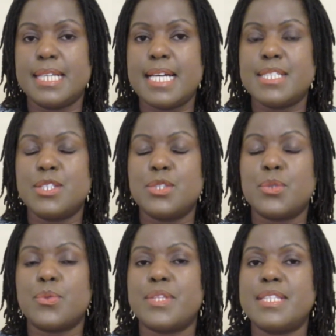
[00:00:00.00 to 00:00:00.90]
And
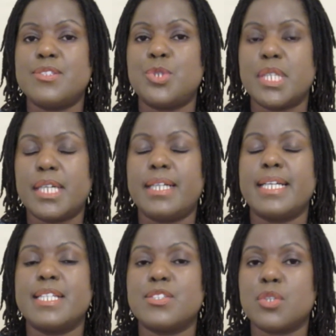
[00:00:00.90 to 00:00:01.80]
so this gel
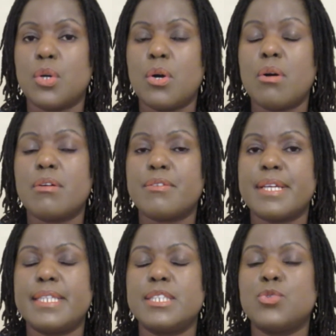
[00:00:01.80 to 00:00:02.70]
is all
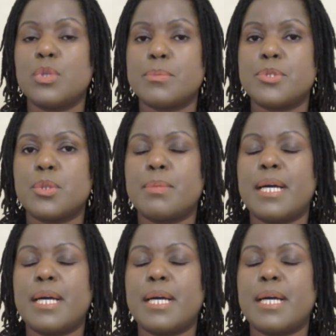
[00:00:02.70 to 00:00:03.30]
ready to absorb,